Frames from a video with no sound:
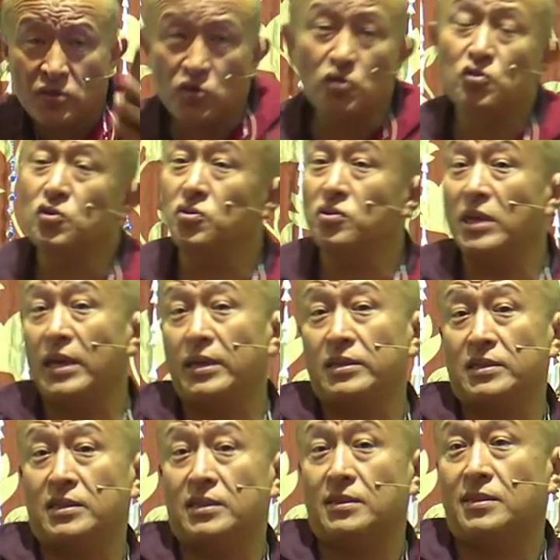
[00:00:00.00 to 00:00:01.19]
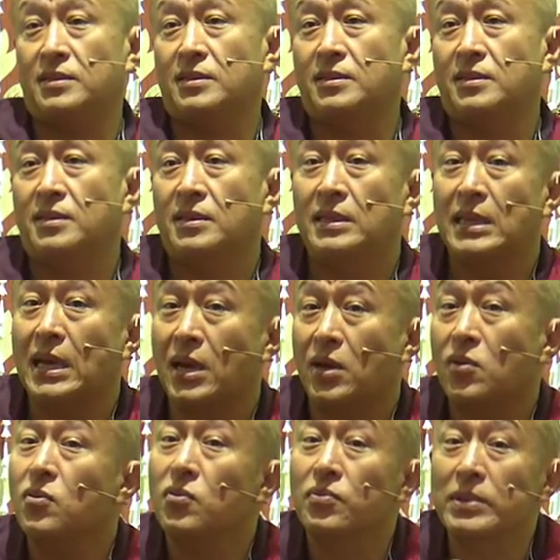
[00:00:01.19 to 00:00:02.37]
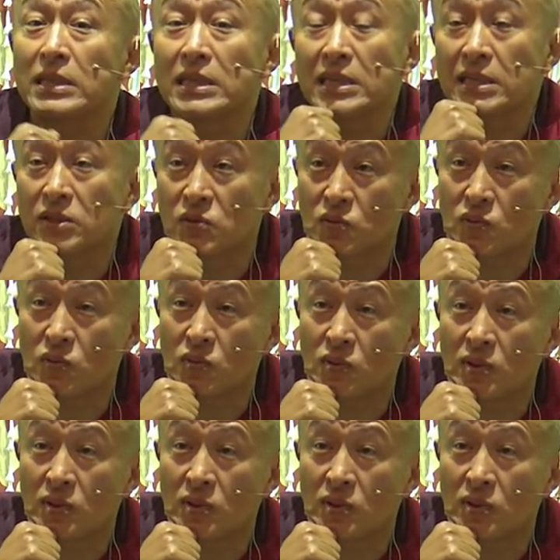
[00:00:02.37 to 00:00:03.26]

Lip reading: to do that, now we need to